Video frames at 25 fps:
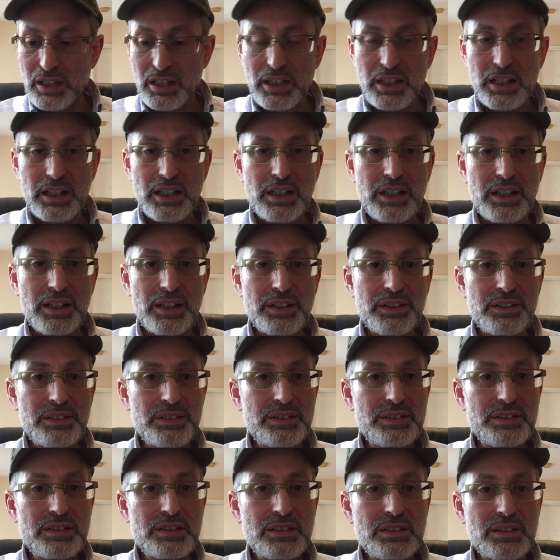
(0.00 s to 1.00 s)

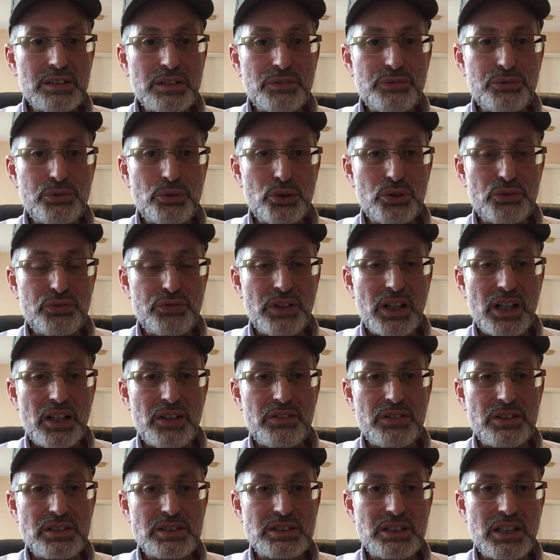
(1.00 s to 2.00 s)
And the fruit
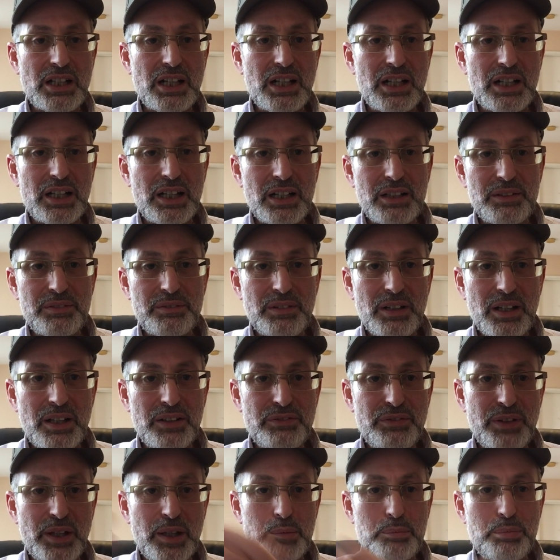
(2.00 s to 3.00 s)
flavors, I
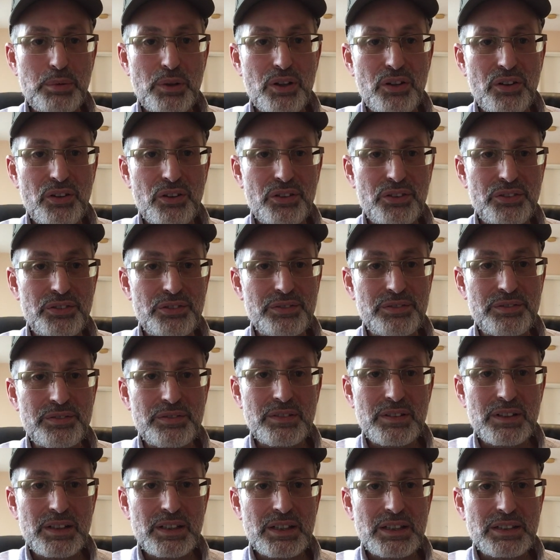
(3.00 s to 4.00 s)
vape on
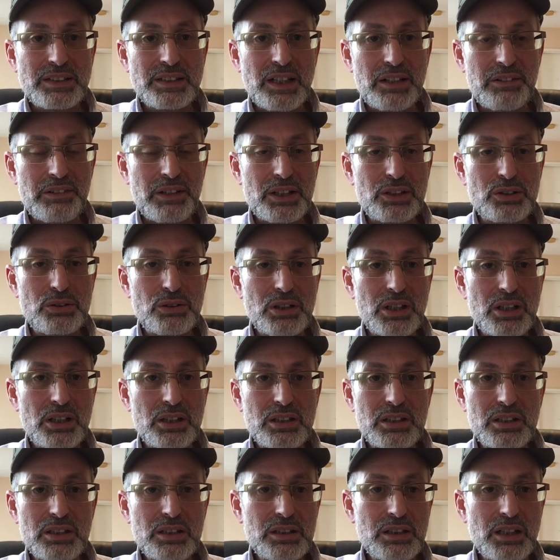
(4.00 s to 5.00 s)
direct to
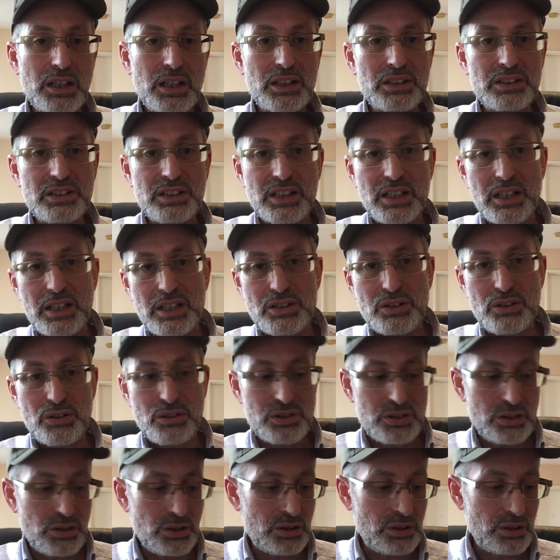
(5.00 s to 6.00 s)
lung, RTAs
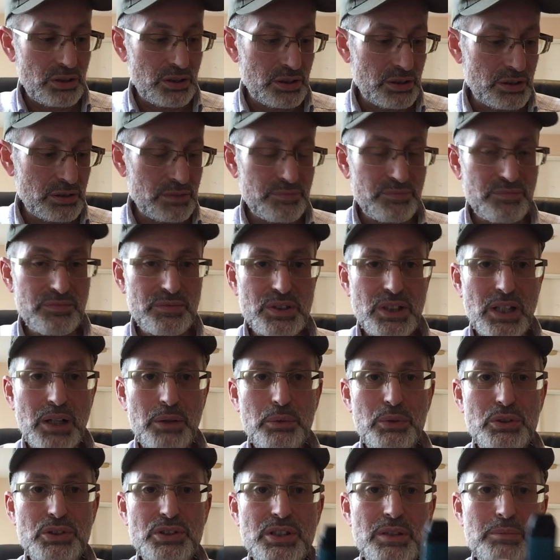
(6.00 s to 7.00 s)
or stock oil. So I
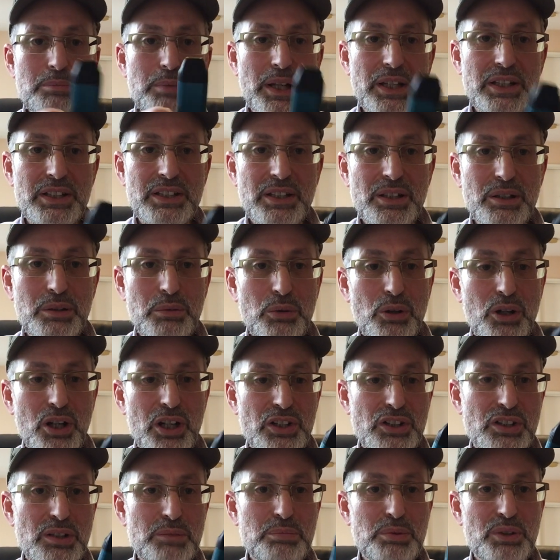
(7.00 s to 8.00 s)
was debating what
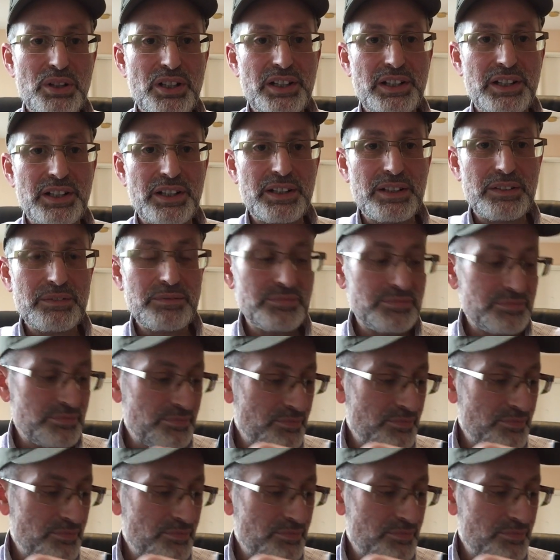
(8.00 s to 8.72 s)
I should put in here.